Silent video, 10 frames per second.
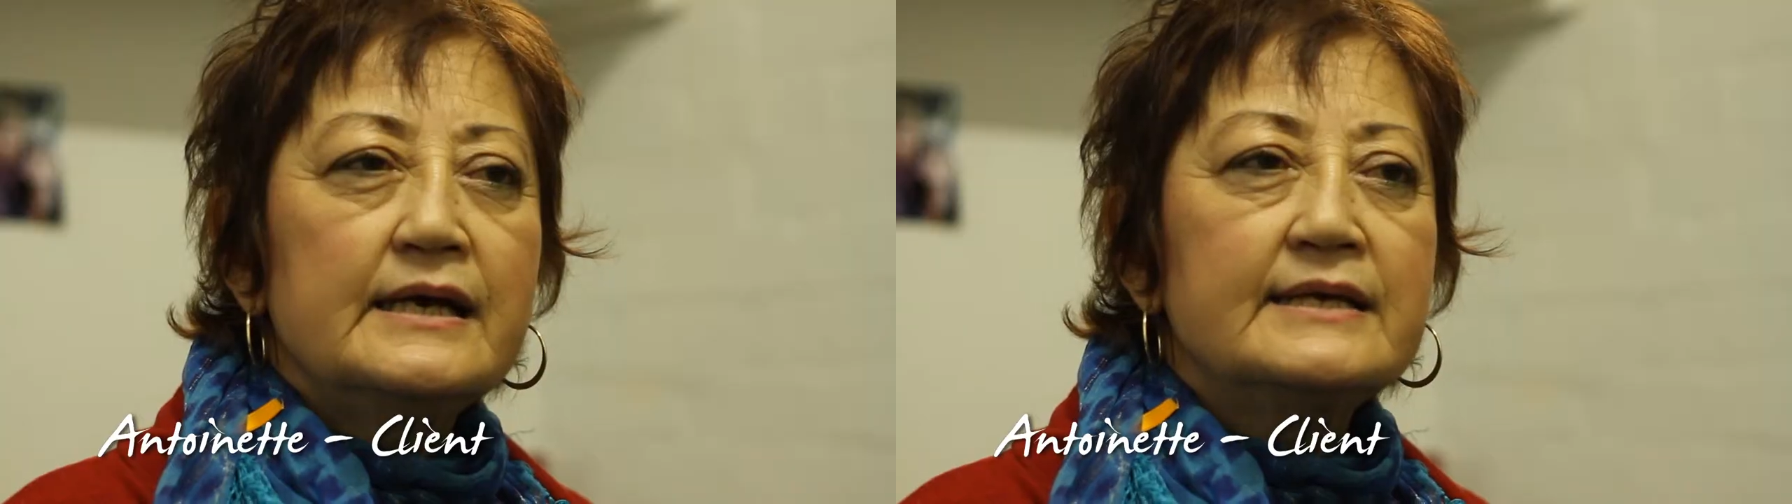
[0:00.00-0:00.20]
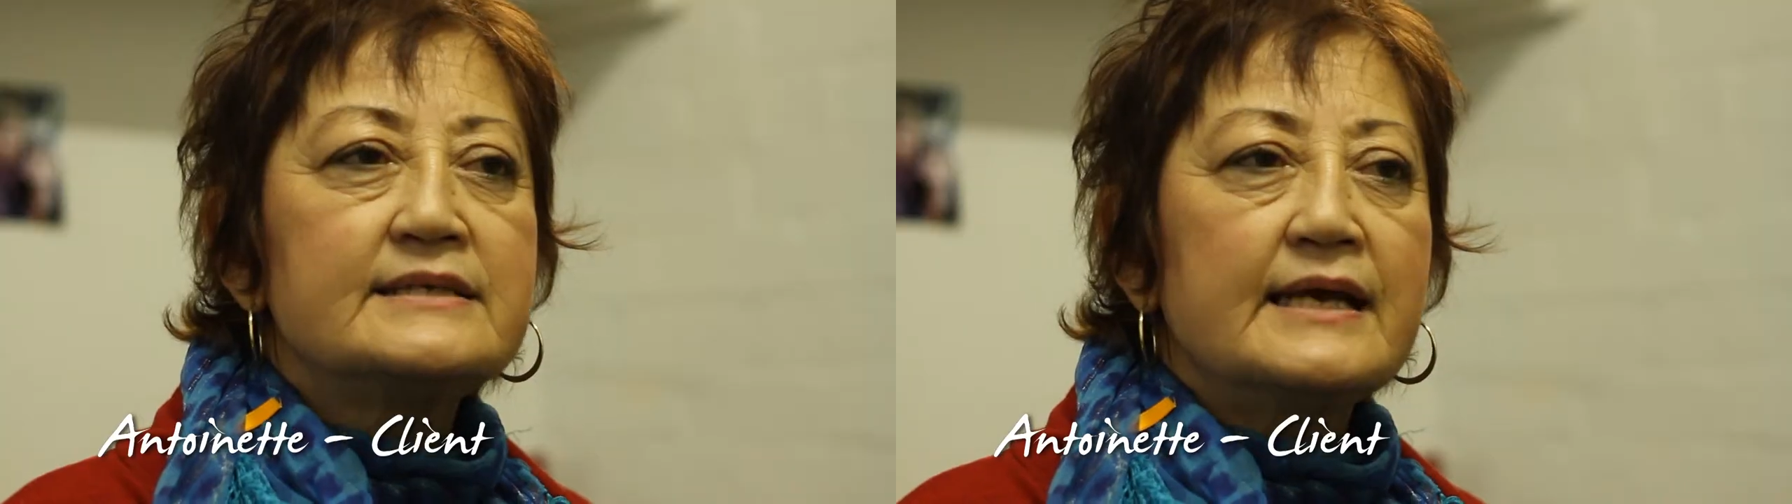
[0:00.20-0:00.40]

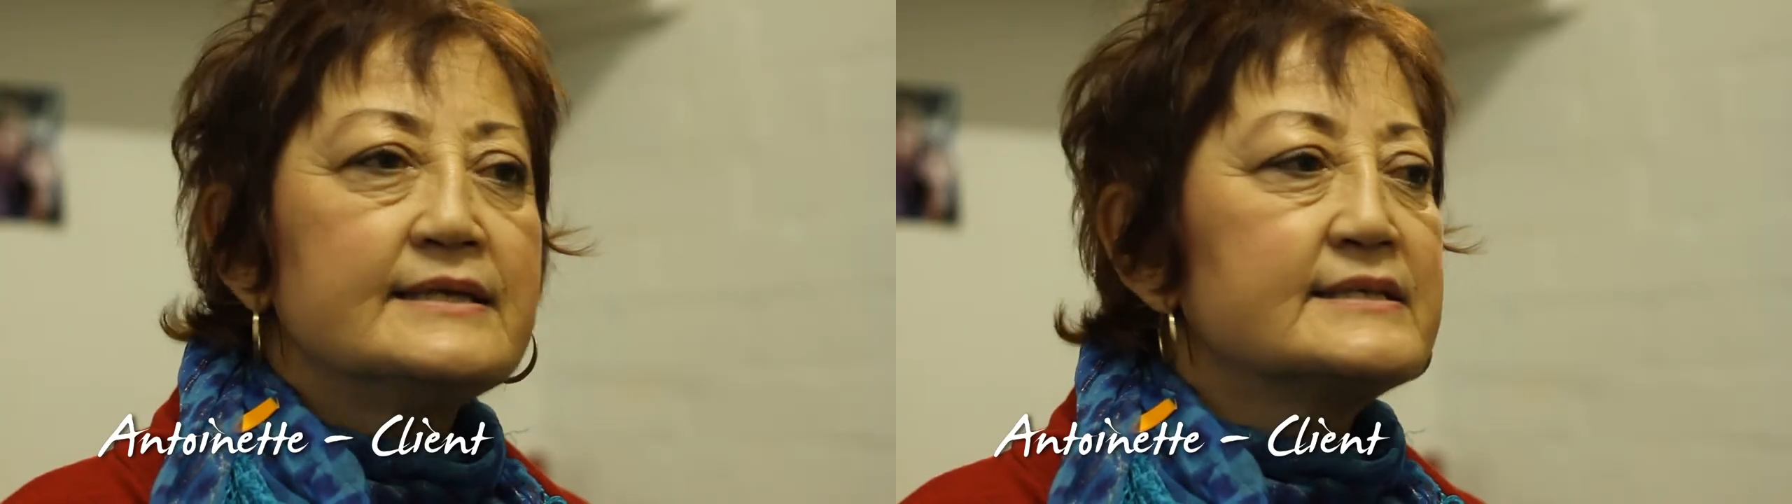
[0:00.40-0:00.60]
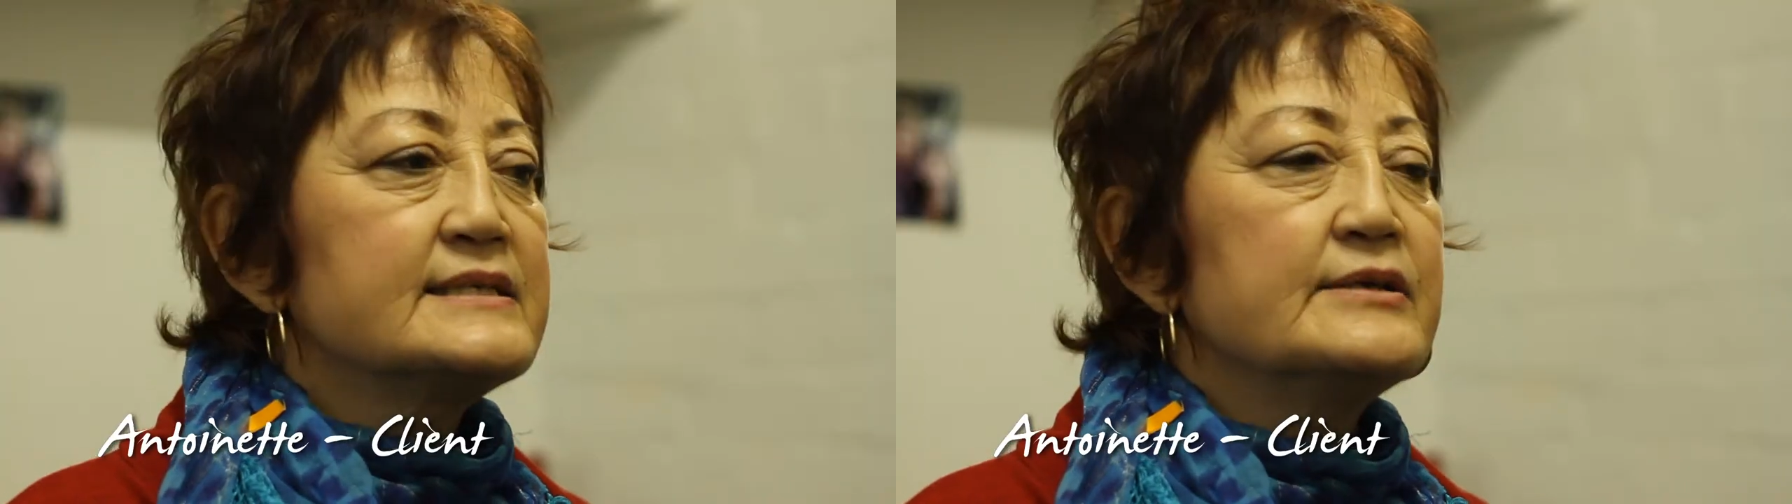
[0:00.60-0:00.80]
It's,
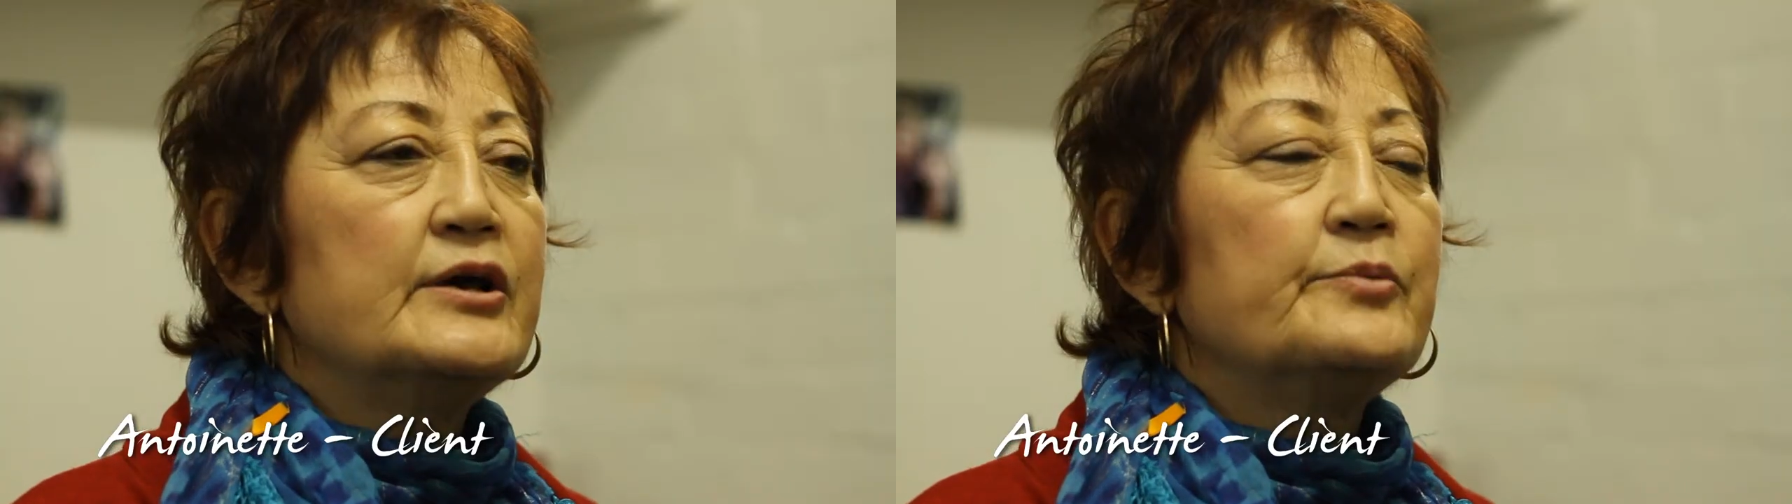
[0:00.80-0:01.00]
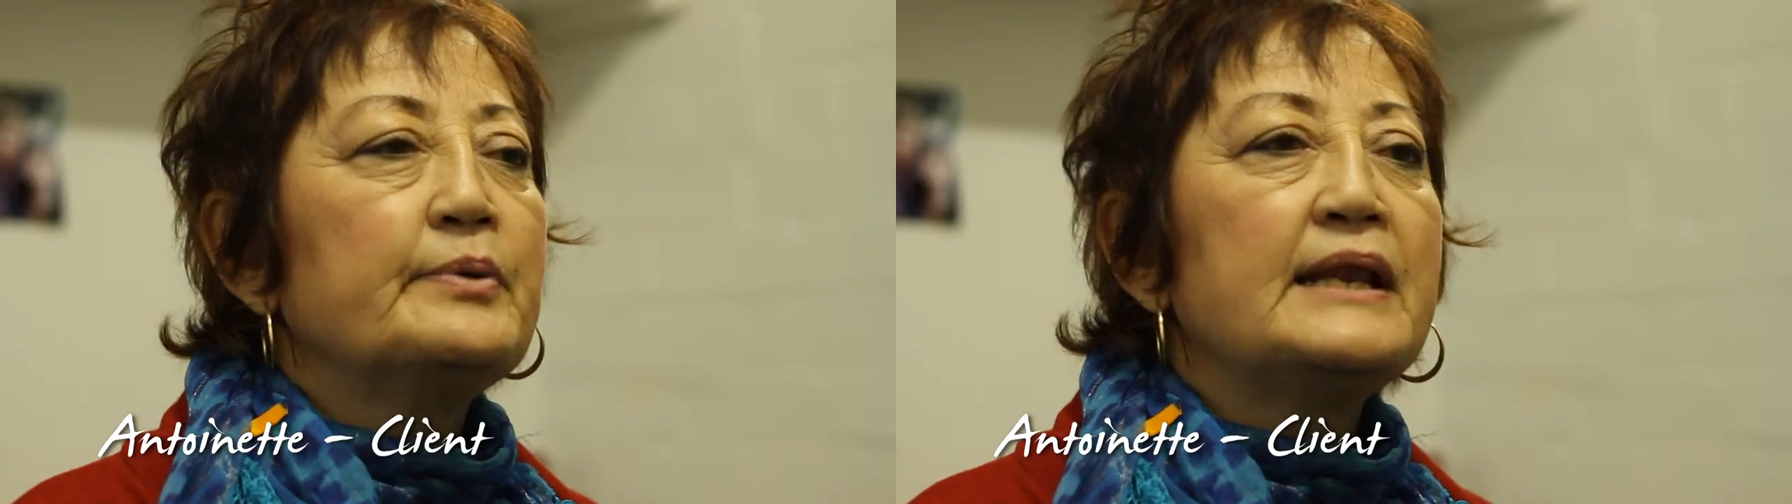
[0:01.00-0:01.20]
it's
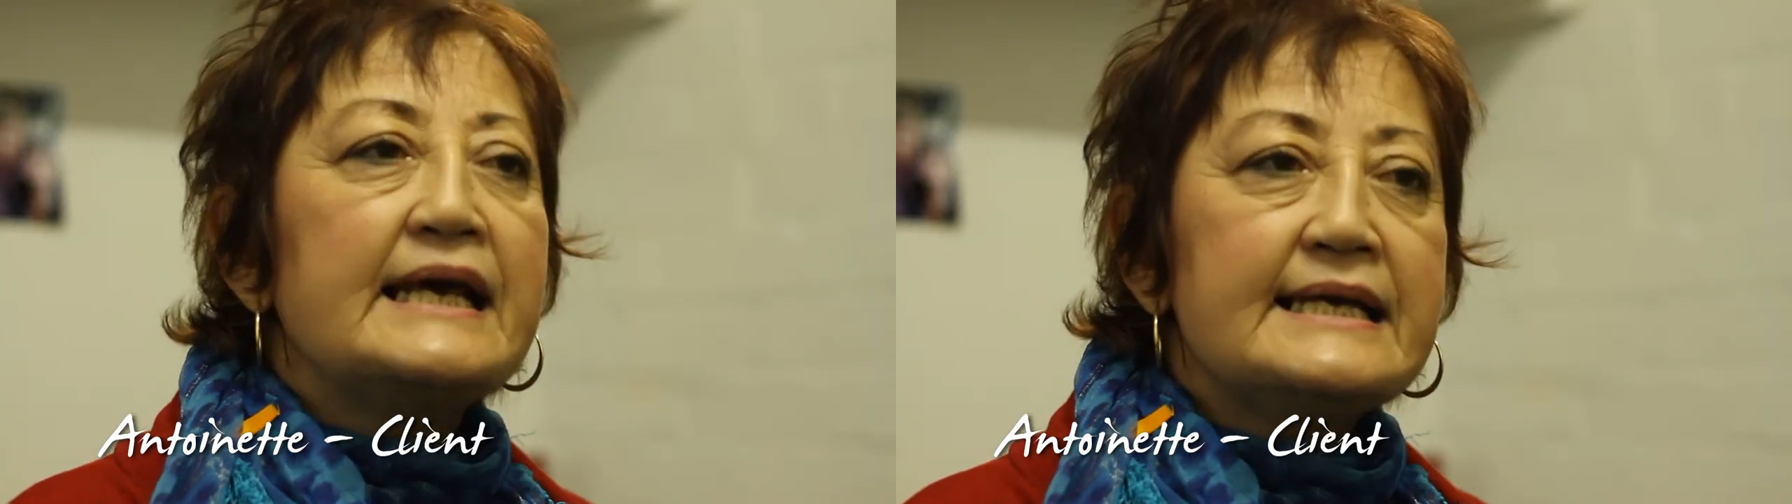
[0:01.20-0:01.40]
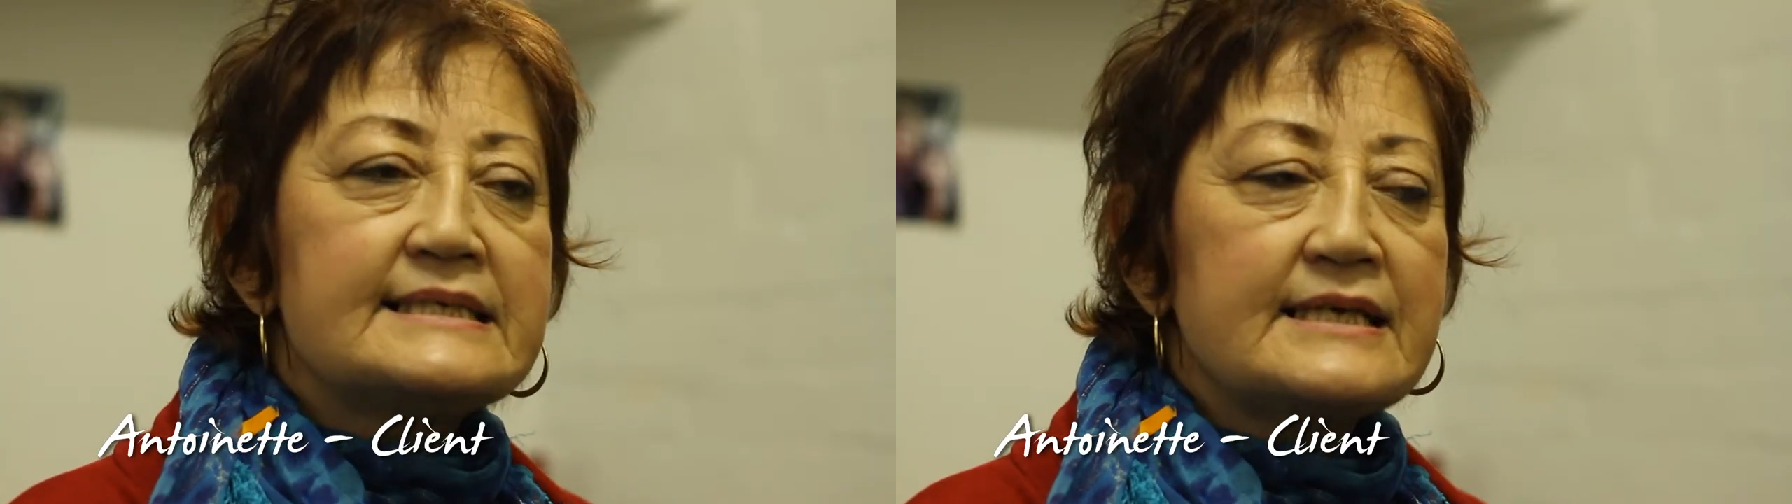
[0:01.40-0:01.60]
a
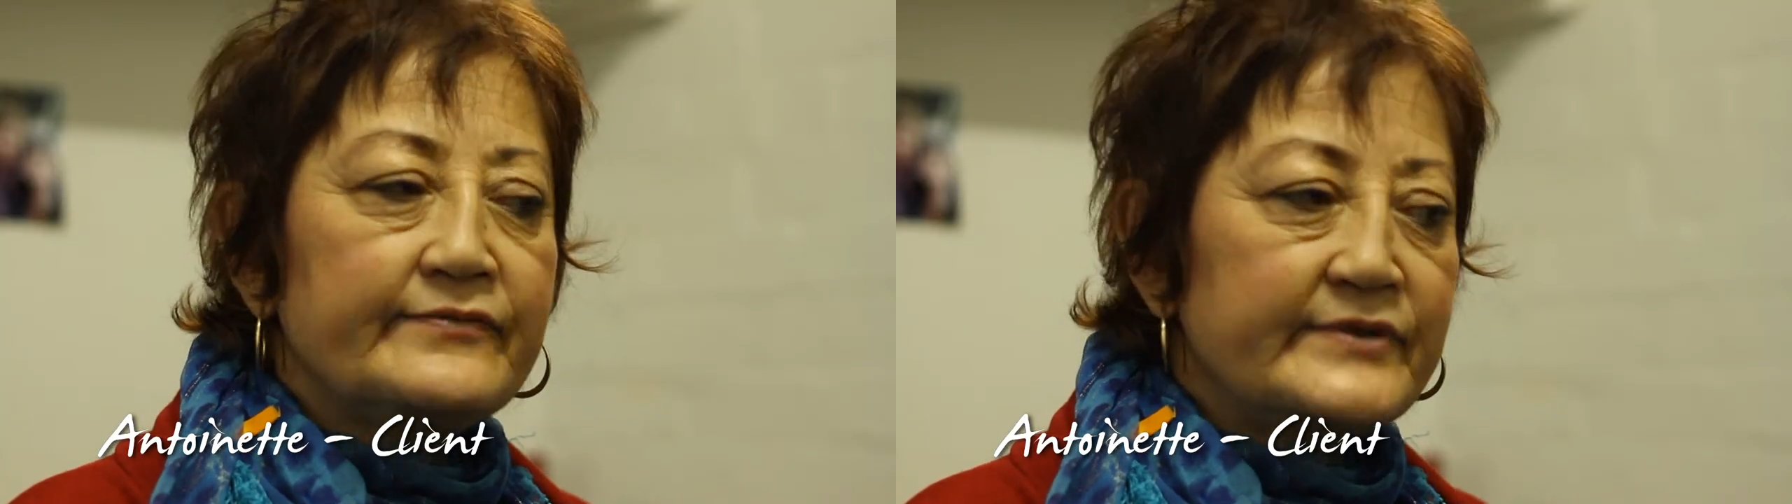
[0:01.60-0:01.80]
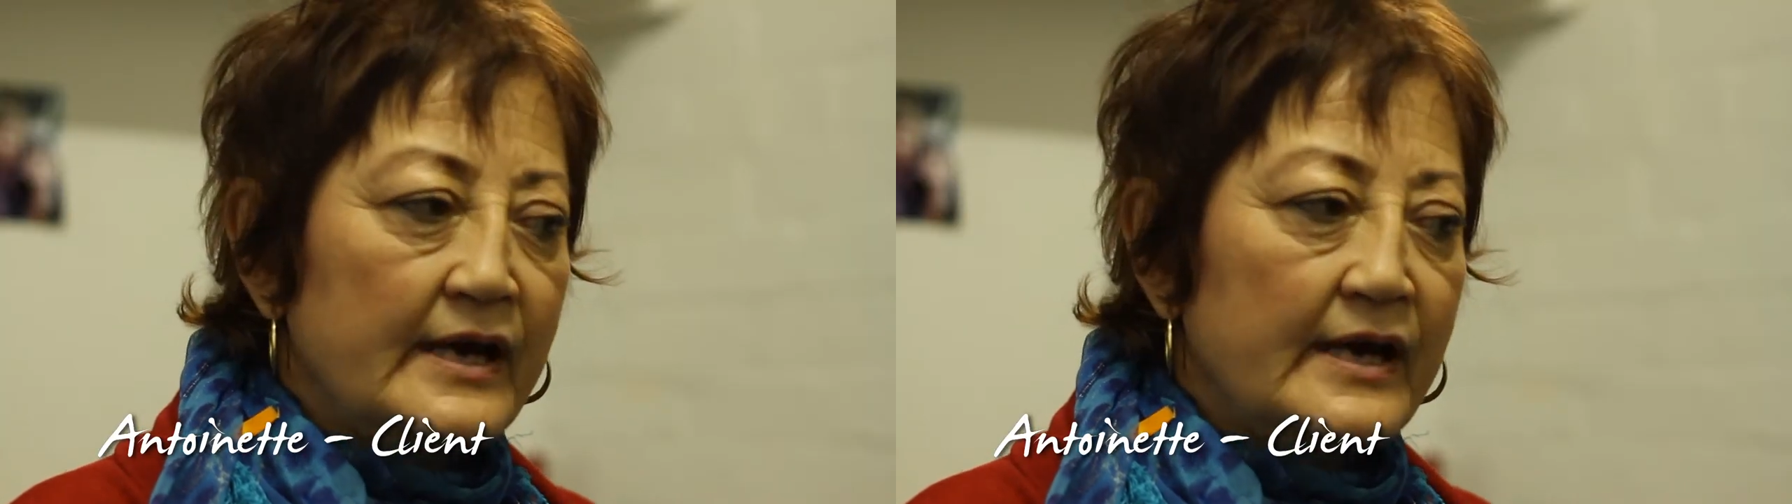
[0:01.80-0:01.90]
place of